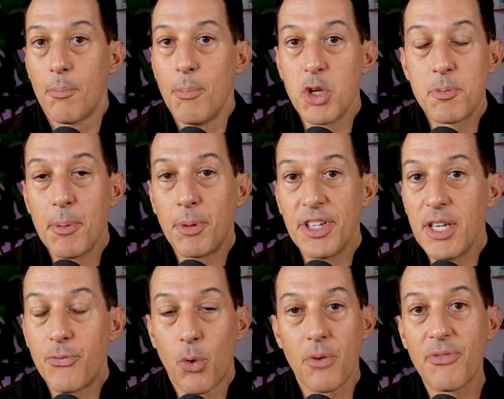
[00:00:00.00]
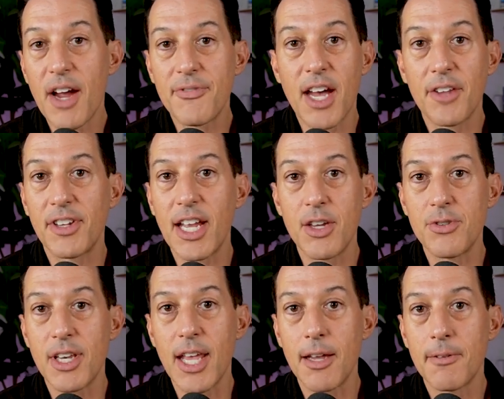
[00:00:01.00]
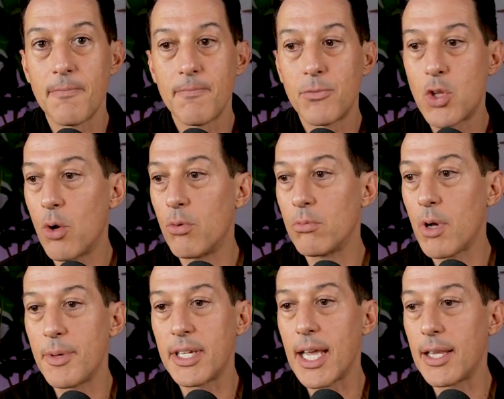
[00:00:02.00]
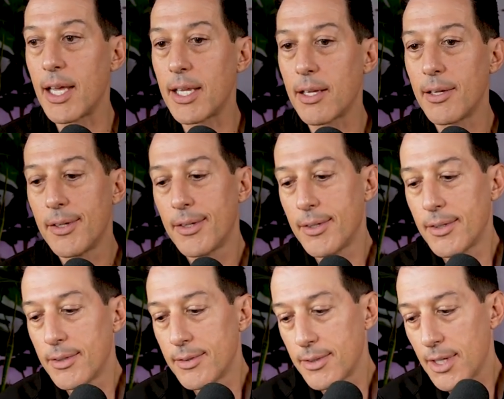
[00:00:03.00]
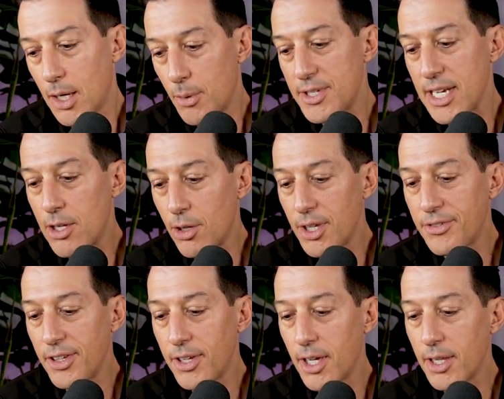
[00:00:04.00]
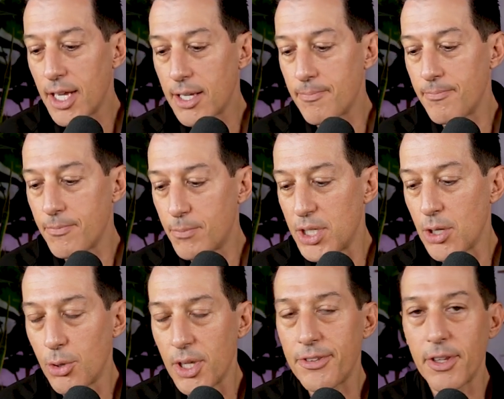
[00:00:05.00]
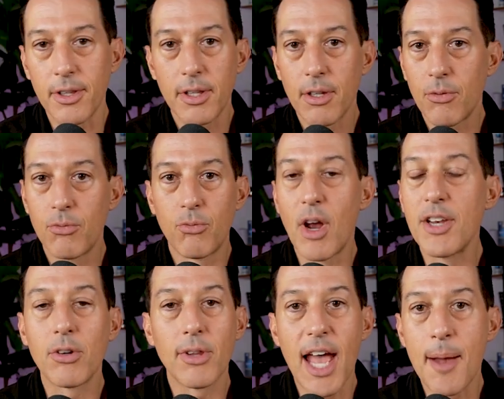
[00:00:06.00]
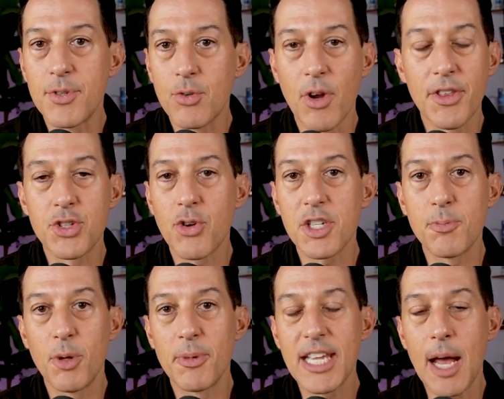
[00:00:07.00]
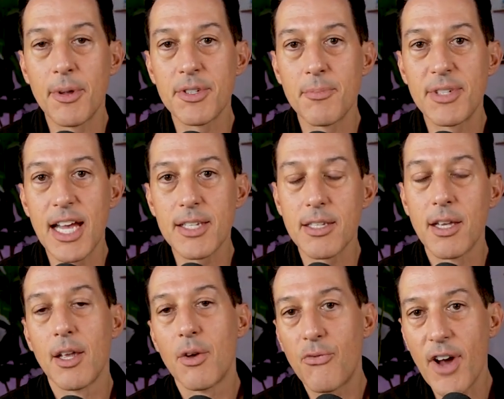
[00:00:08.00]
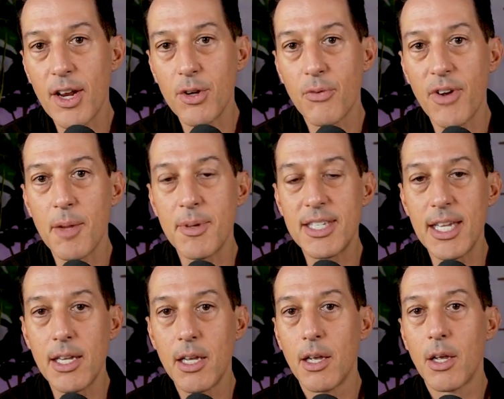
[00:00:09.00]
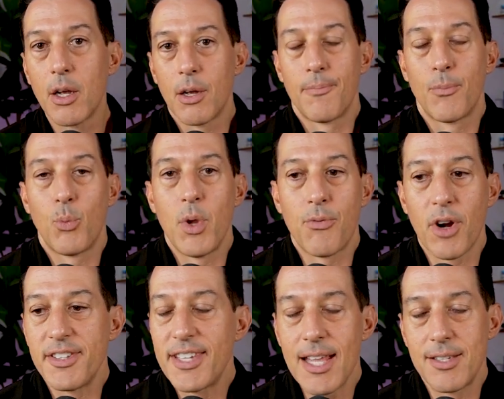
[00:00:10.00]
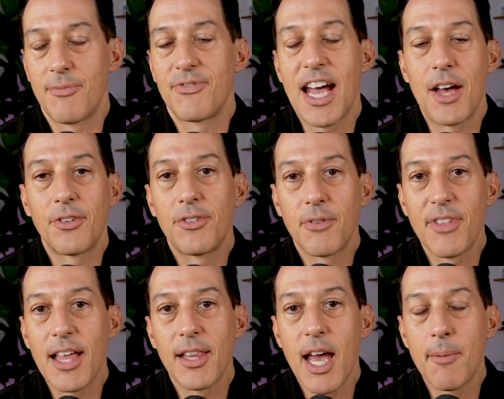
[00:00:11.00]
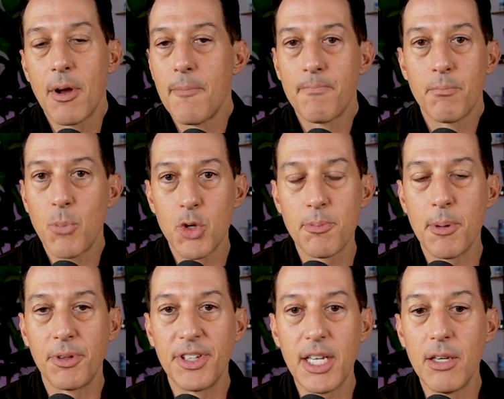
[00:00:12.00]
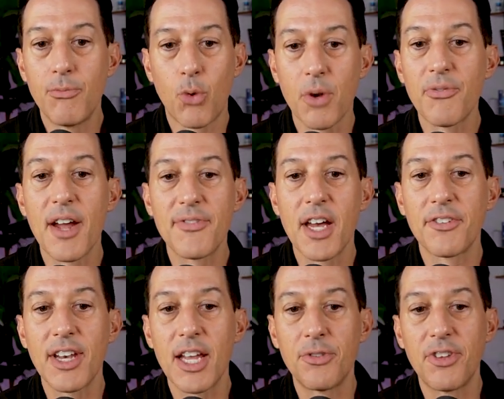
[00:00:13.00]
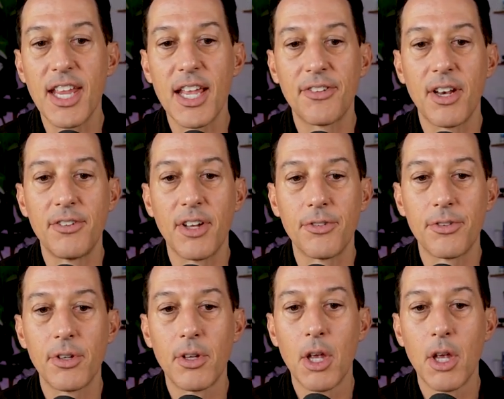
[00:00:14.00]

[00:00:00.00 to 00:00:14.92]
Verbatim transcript: Most people need four to five thousand I U's a day. Don't, I mean, again, like, I don't want to say don't listen to like, but don't listen. Run your labs, run the stress, mood, and metabolism test, find out your vitamin D. We've run tens of thousands of that lab. Most people need four to five thousand I U's a day as an adult.